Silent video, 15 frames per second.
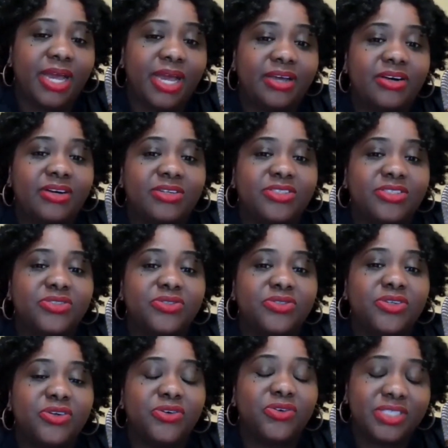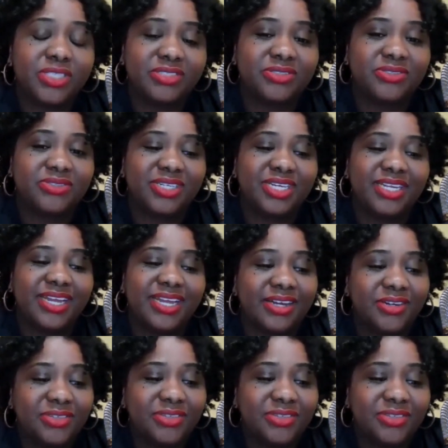I called you Crystal and not